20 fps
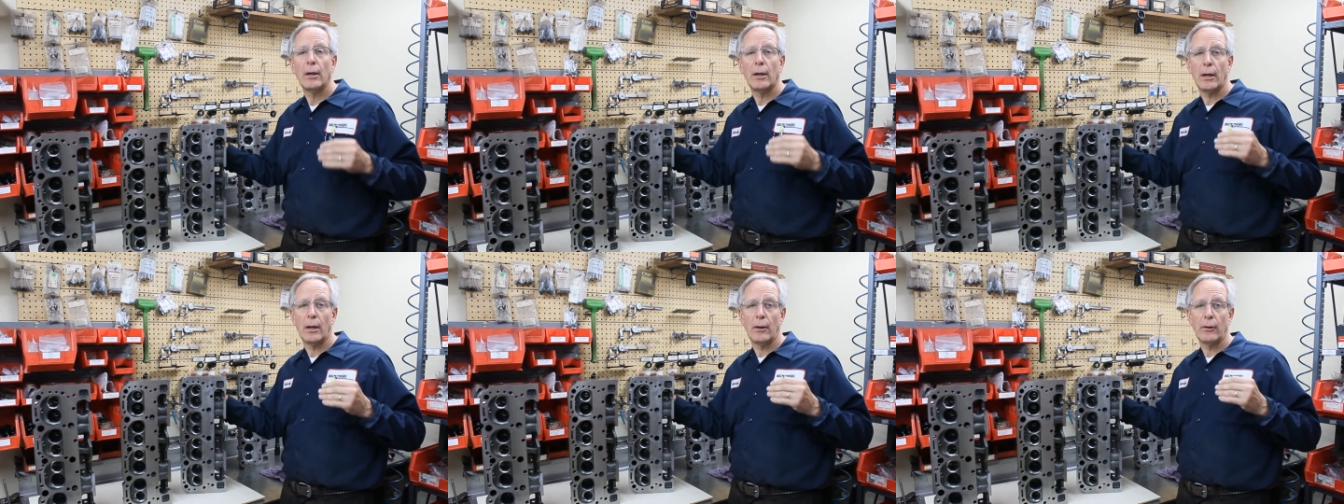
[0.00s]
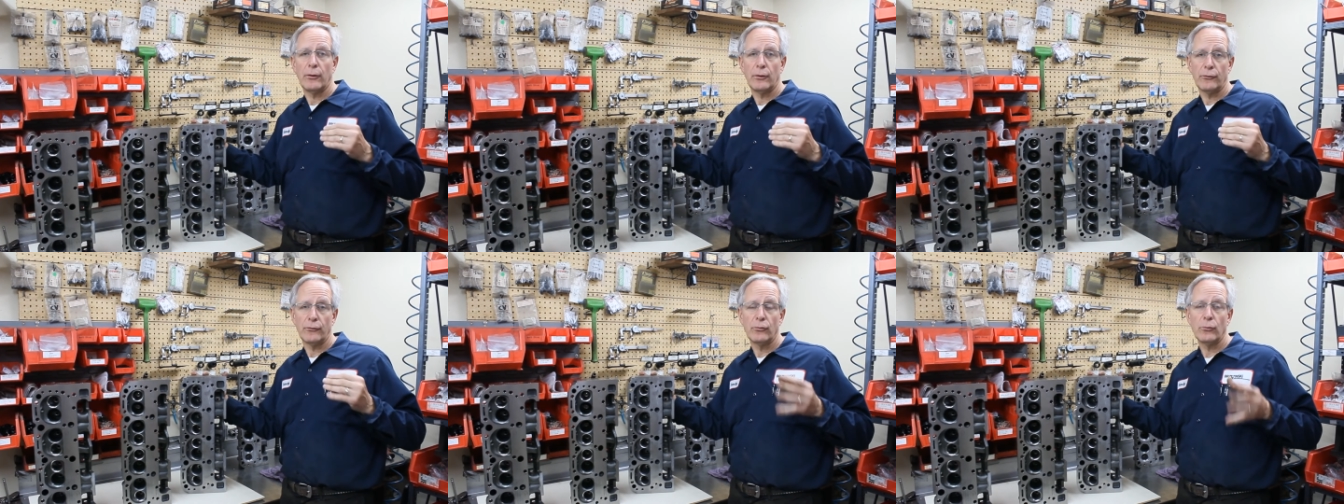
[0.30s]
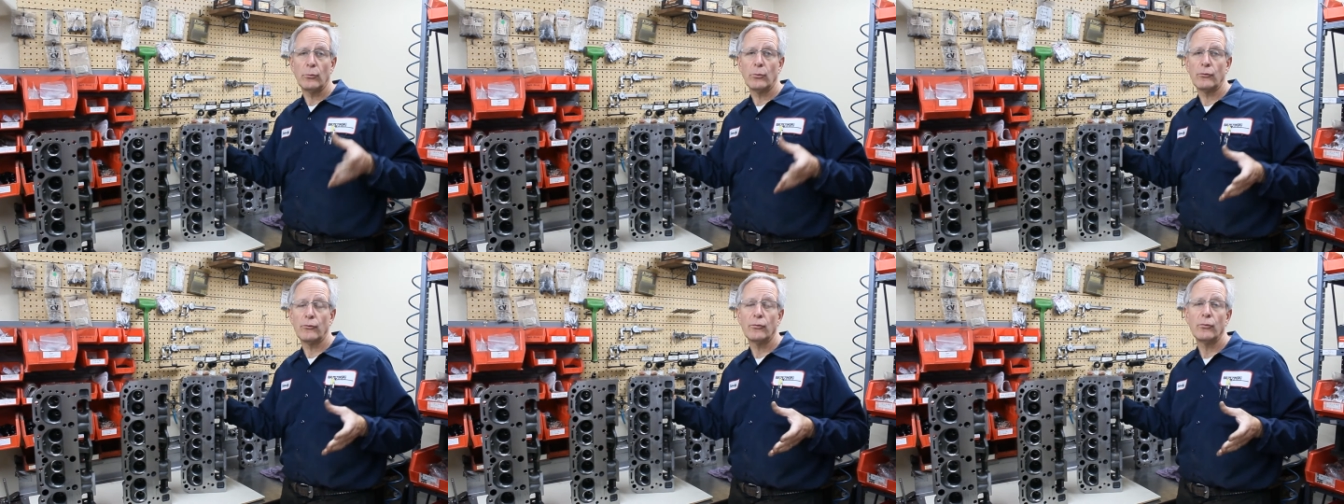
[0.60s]
Uh, the
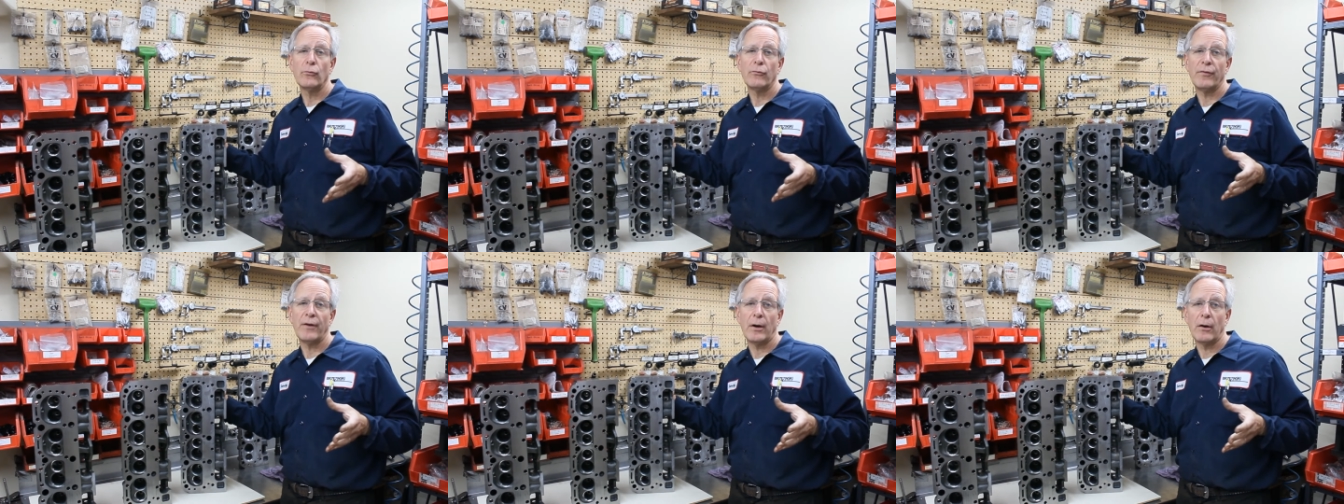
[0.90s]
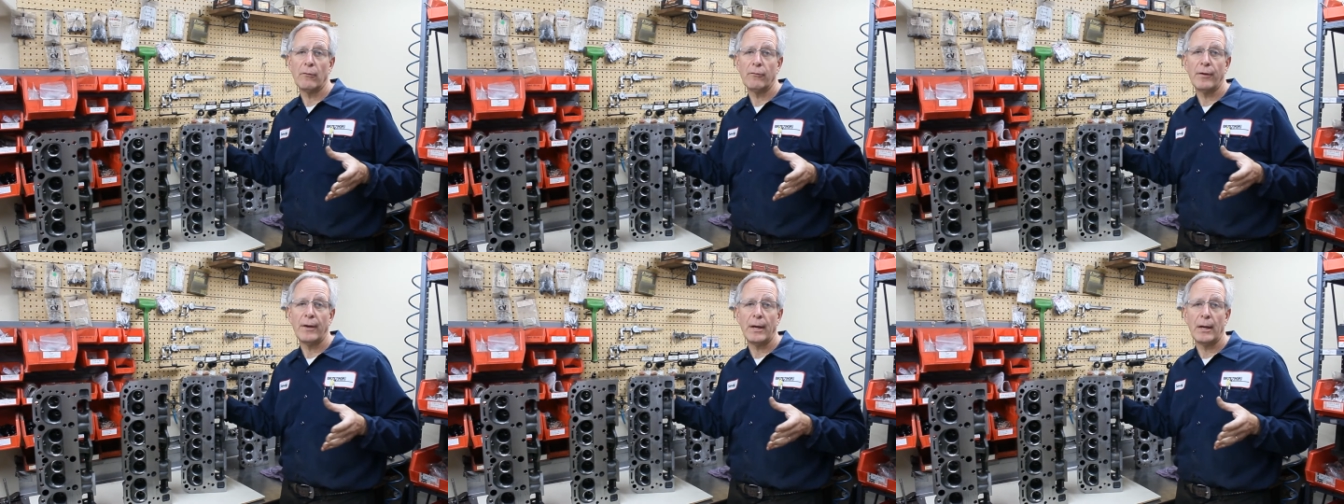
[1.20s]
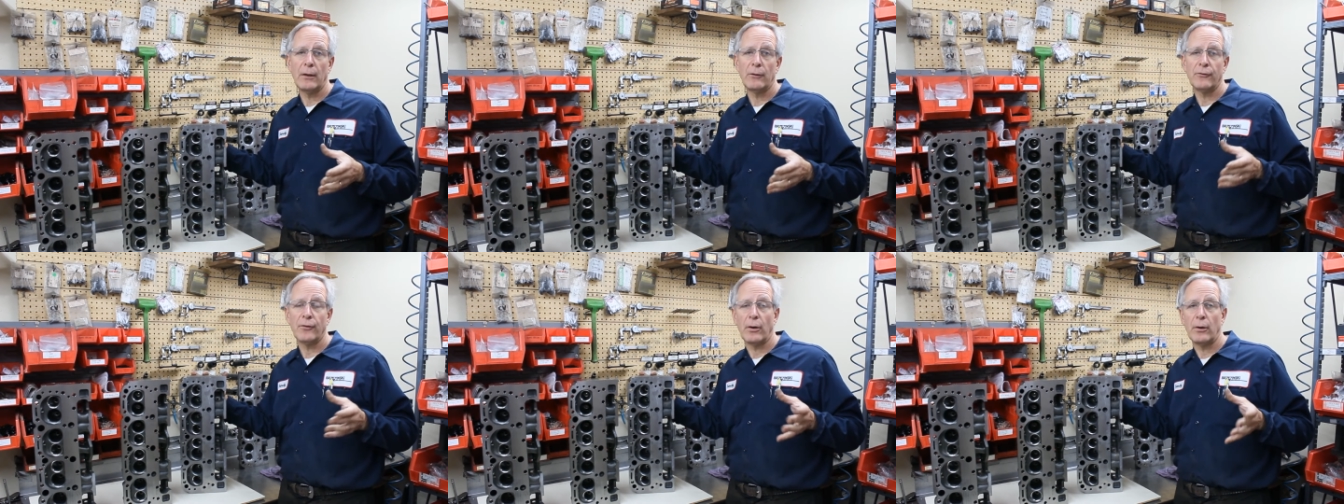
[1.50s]
202 valve
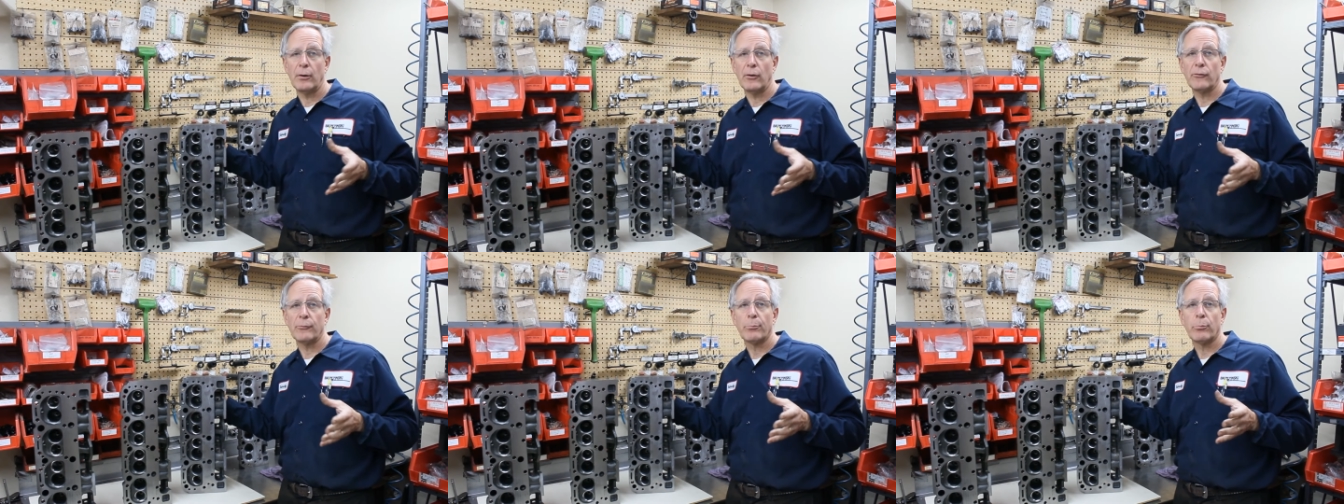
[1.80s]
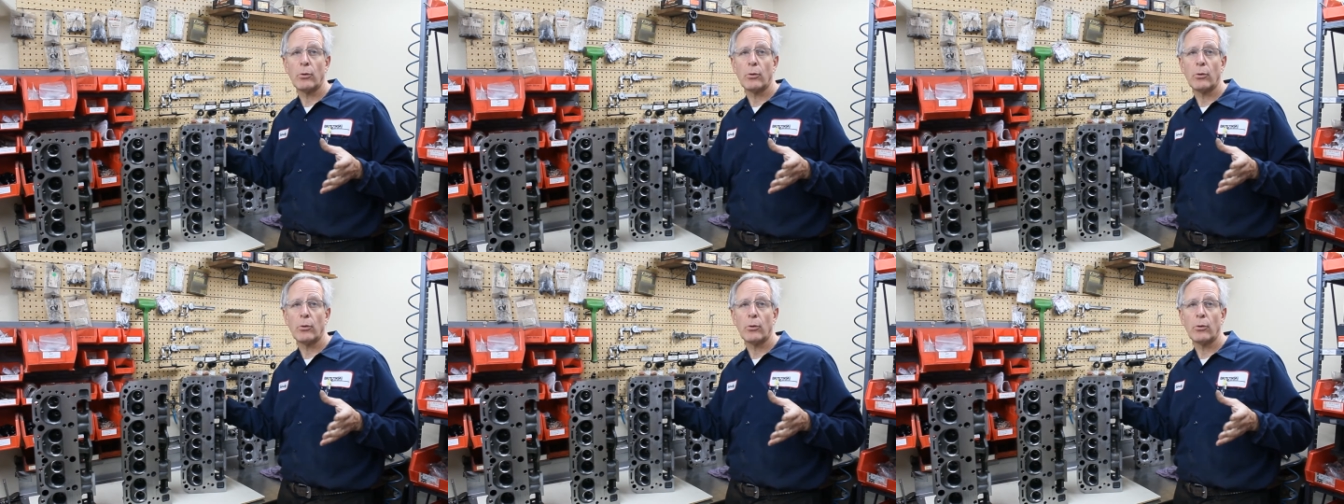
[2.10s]
heads aren't as